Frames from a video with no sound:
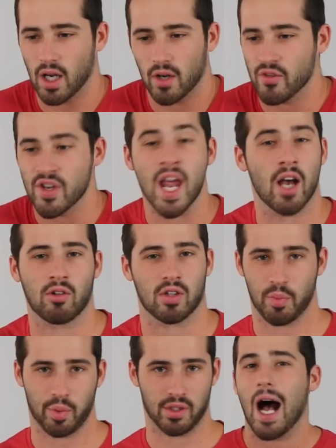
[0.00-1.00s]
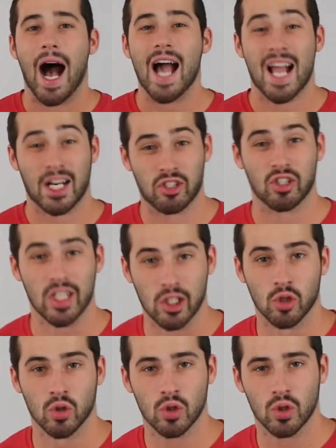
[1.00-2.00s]
a nail clipper. I actually
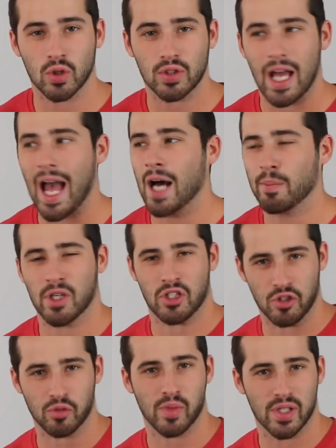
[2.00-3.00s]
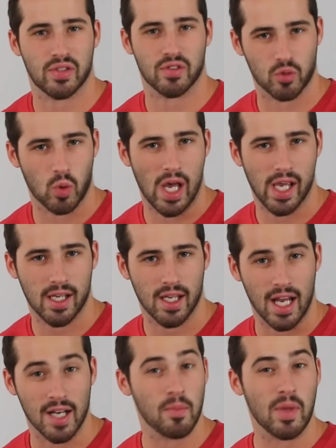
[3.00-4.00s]
googled how much do missiles weigh,
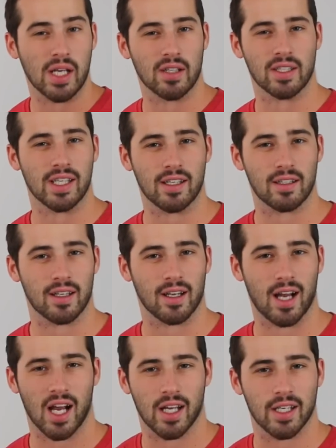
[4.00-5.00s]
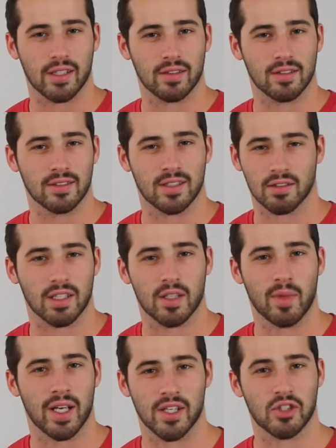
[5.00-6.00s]
and immediately I
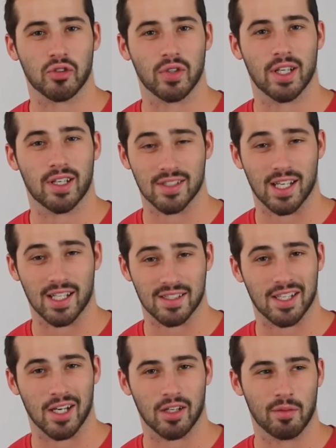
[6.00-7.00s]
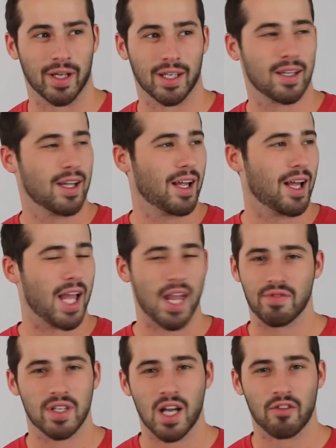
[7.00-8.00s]
deleted my history because I got scared. I'm like,
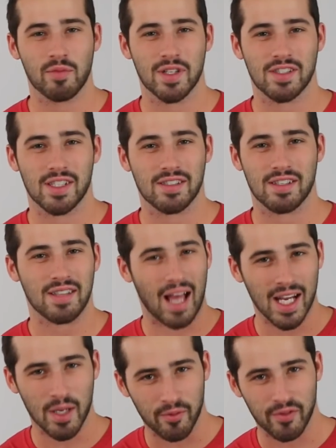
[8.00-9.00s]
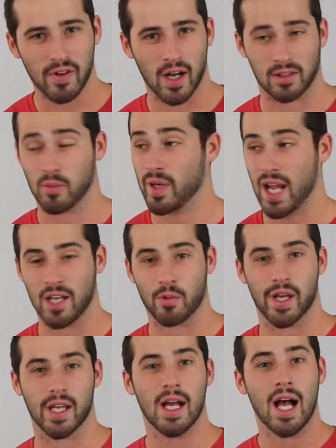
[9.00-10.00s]
if the government sees this, I am fucked. But
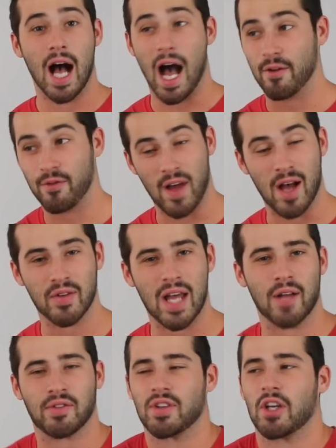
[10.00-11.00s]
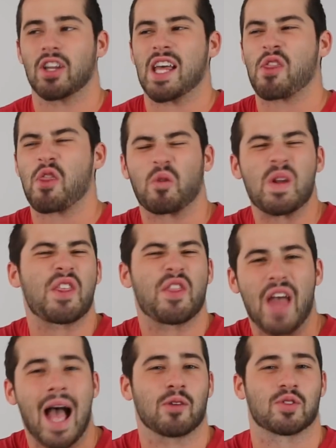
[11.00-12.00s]
anyway, I found out that they're like
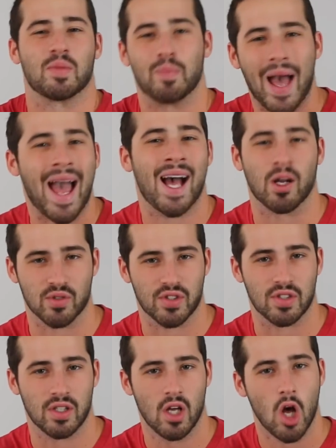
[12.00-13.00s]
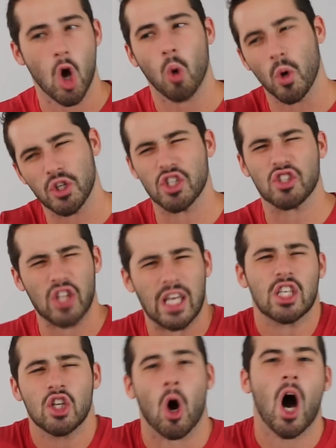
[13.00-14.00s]
3,000 pounds, which is,
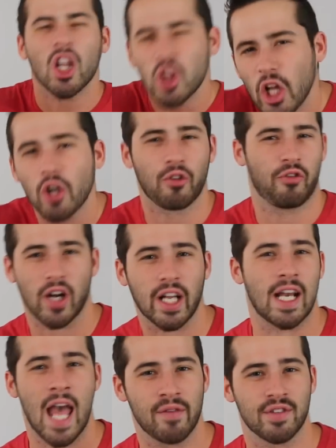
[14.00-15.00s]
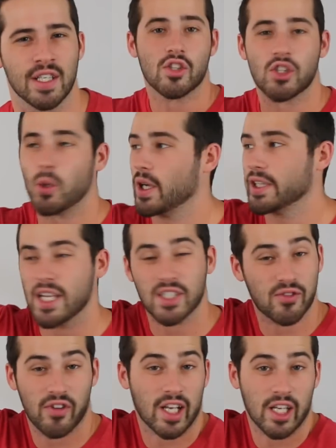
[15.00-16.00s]
like, you know, a little fucking heavy. So
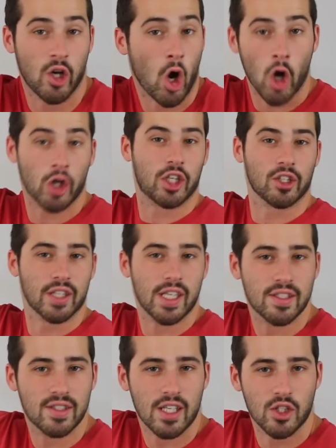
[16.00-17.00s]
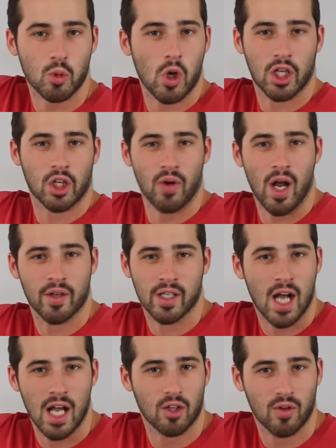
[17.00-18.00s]
unless fucking Hercules is walking around
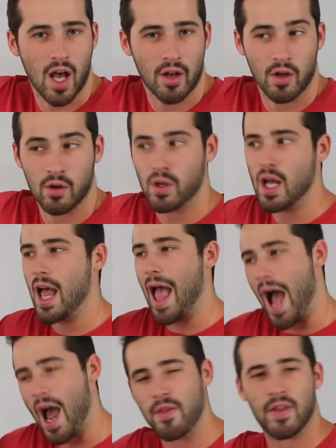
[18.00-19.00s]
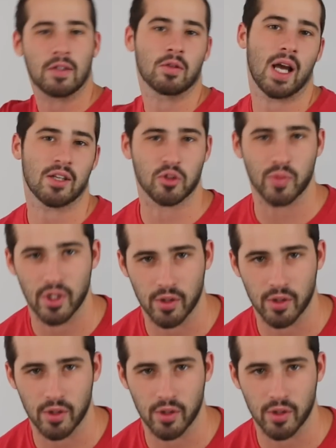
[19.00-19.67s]
in Colorado, I think you guys will be